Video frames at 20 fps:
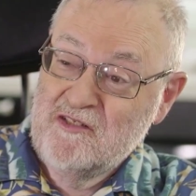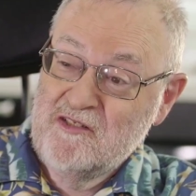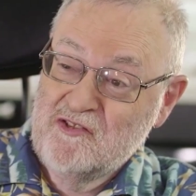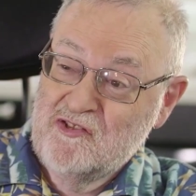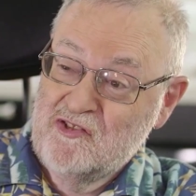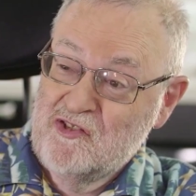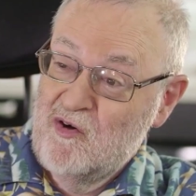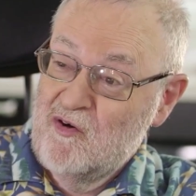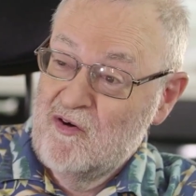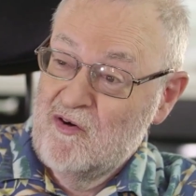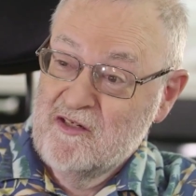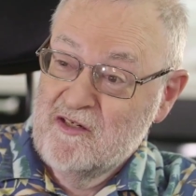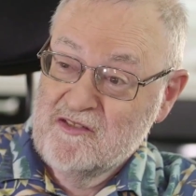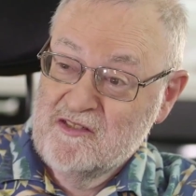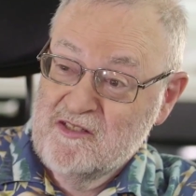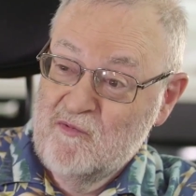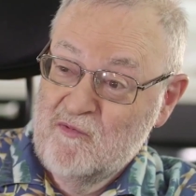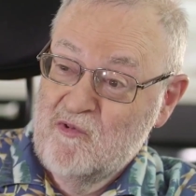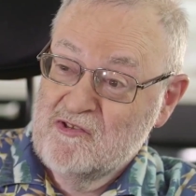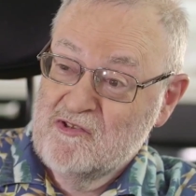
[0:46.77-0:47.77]
Seen the show, gonna
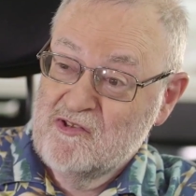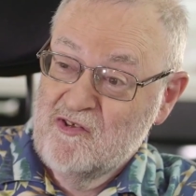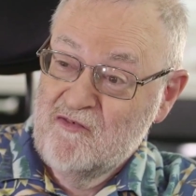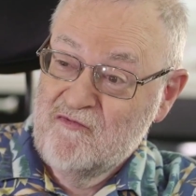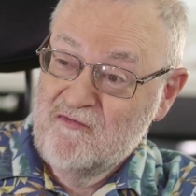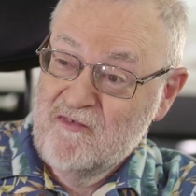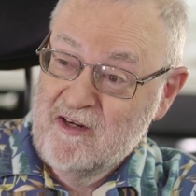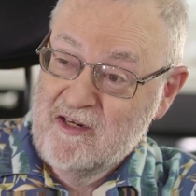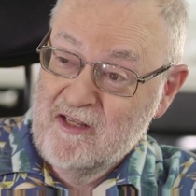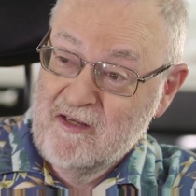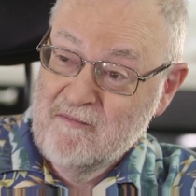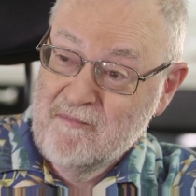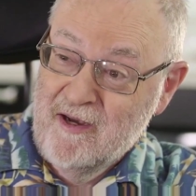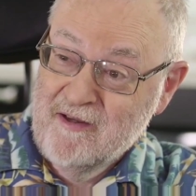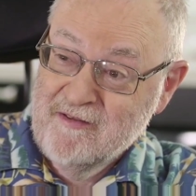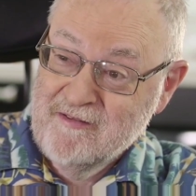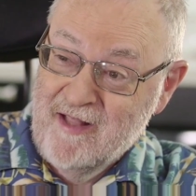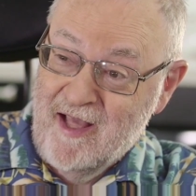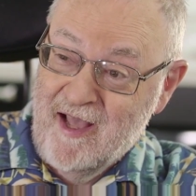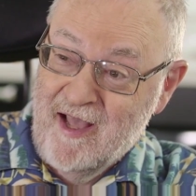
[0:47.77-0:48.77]
say what's so funny
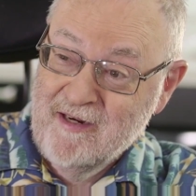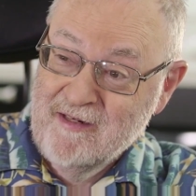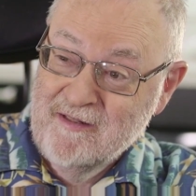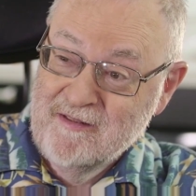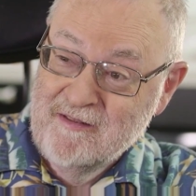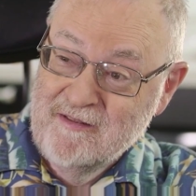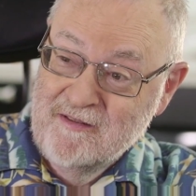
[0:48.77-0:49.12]
about that.